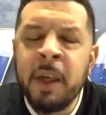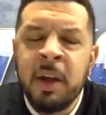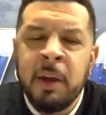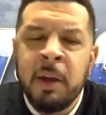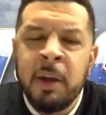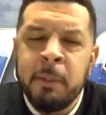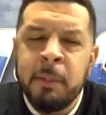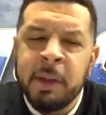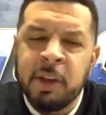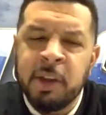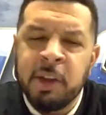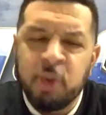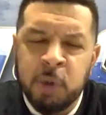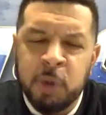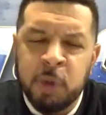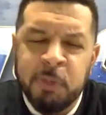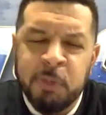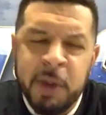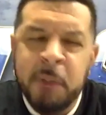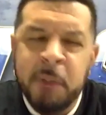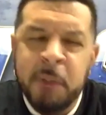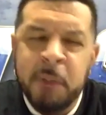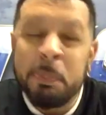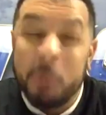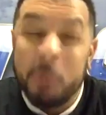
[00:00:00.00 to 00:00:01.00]
because we've
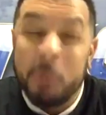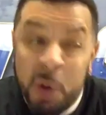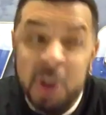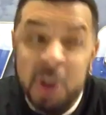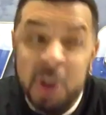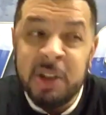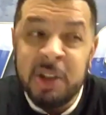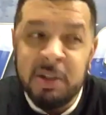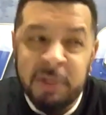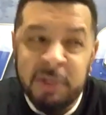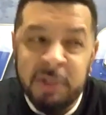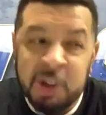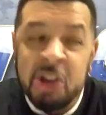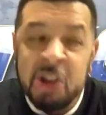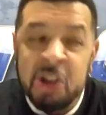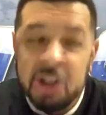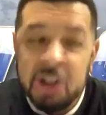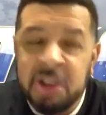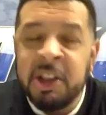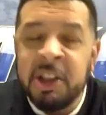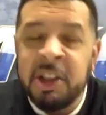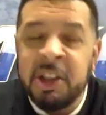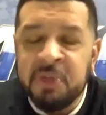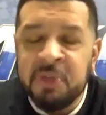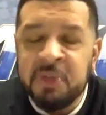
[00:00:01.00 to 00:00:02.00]
been pretty
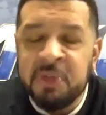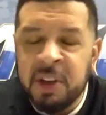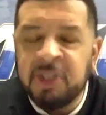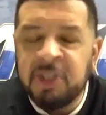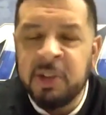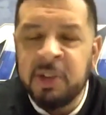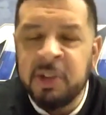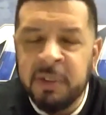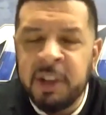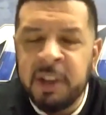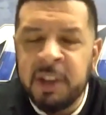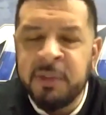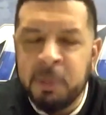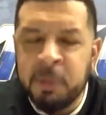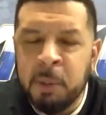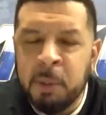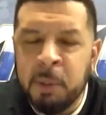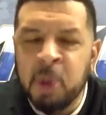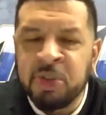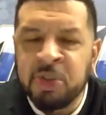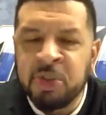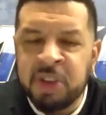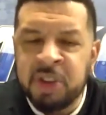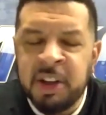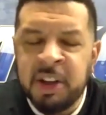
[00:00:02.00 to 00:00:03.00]
good defensively for
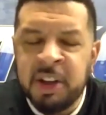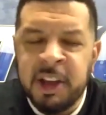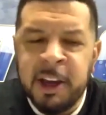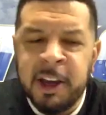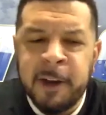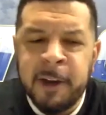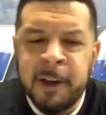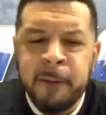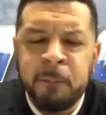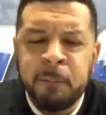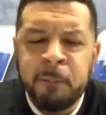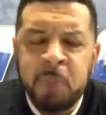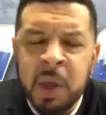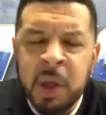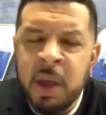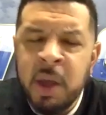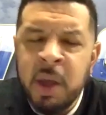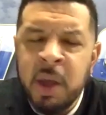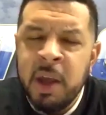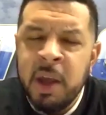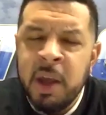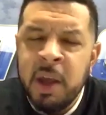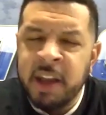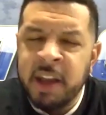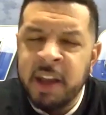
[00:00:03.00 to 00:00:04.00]
most of the year.
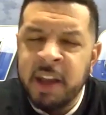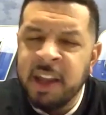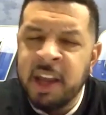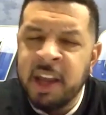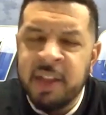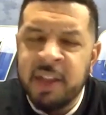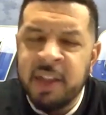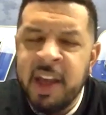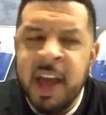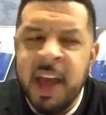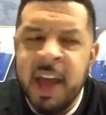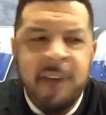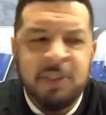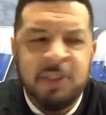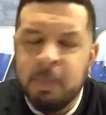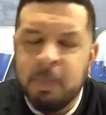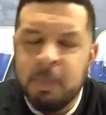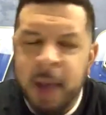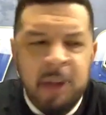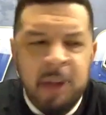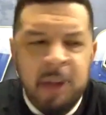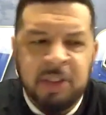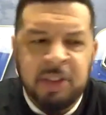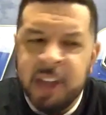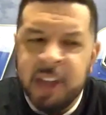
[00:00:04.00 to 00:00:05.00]
And again, they have some
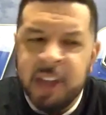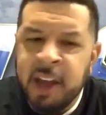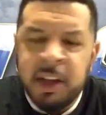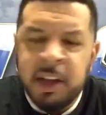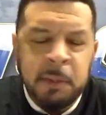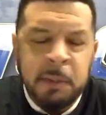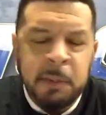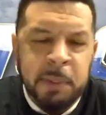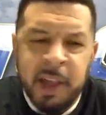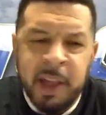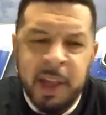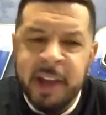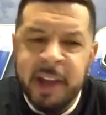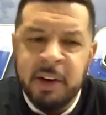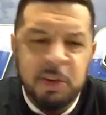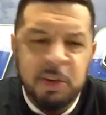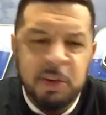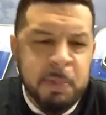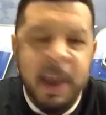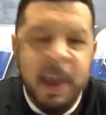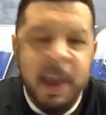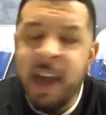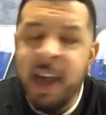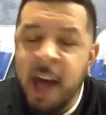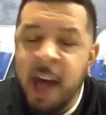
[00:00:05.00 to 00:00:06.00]
outstanding players.
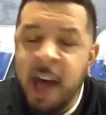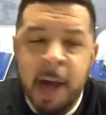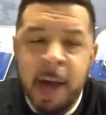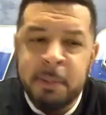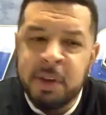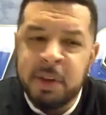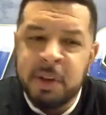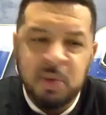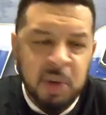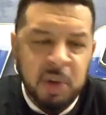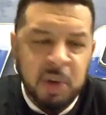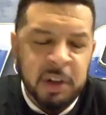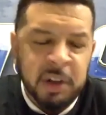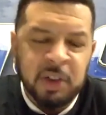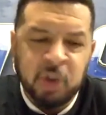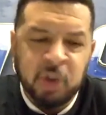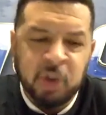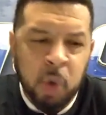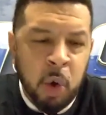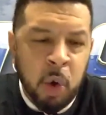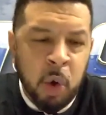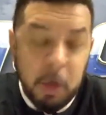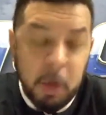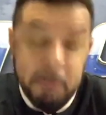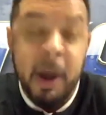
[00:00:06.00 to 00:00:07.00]
Boeheim can really
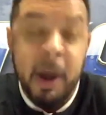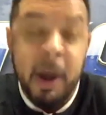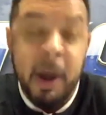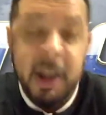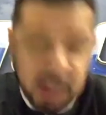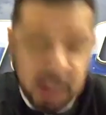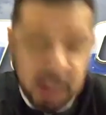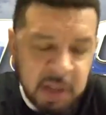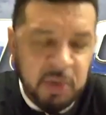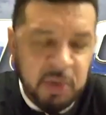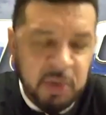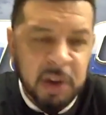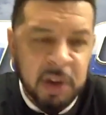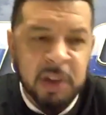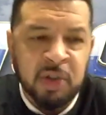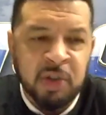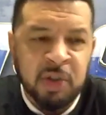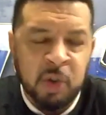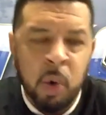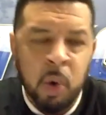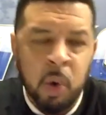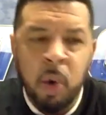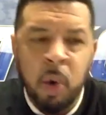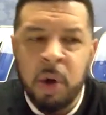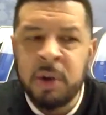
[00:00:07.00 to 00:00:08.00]
score. Buddy can really
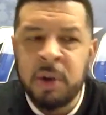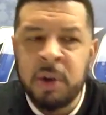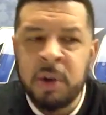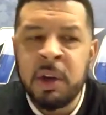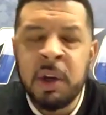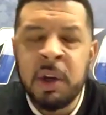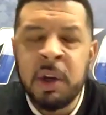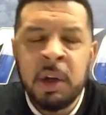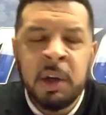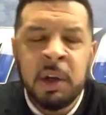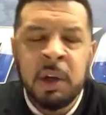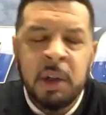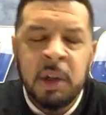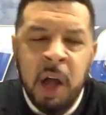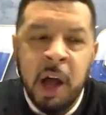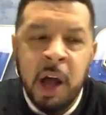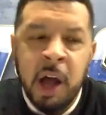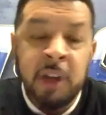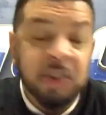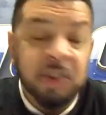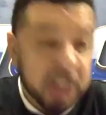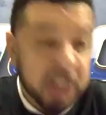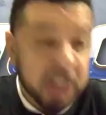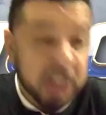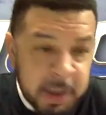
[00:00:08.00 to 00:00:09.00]
score.
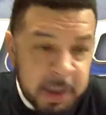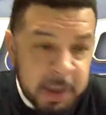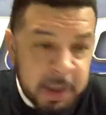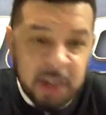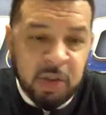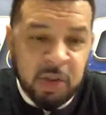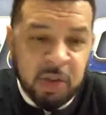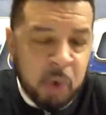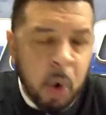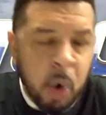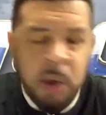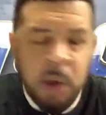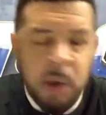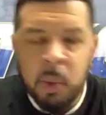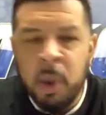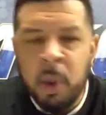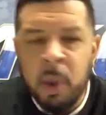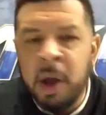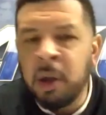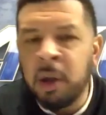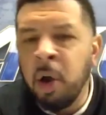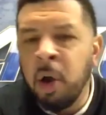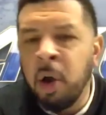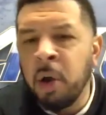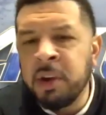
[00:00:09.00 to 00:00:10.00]
Jimmy has scored it
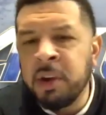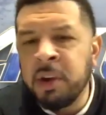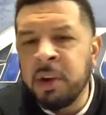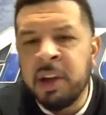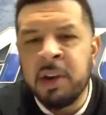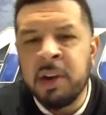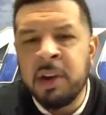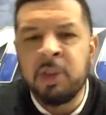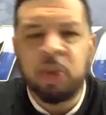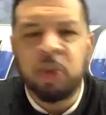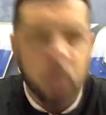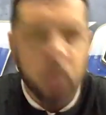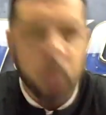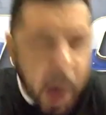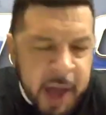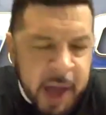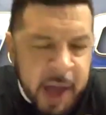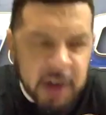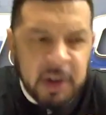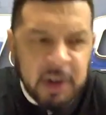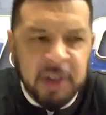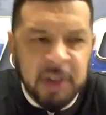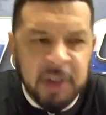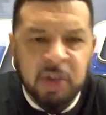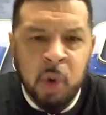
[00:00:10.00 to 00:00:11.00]
well all year.
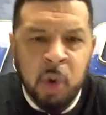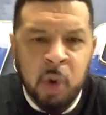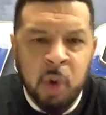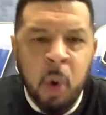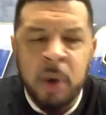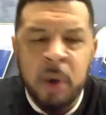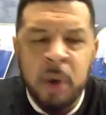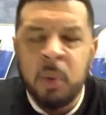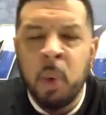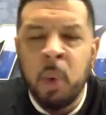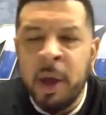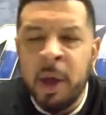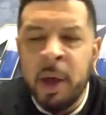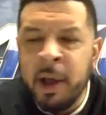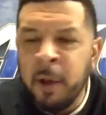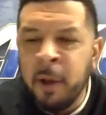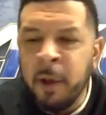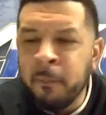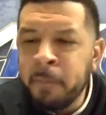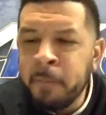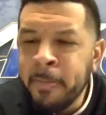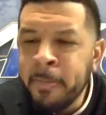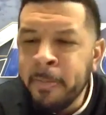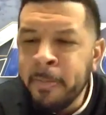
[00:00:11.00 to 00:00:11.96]
Swider has scored it well.